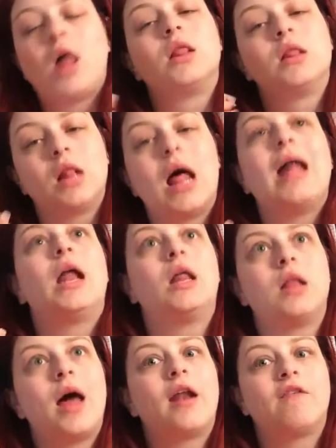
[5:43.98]
a lot
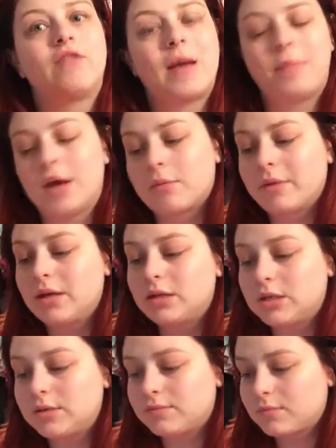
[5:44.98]
of that
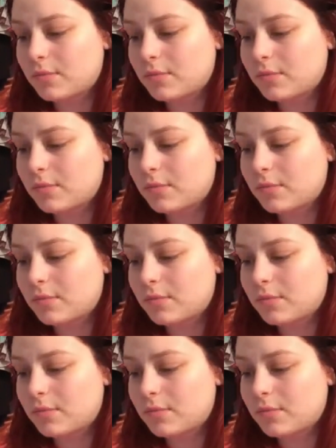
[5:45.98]
pigment.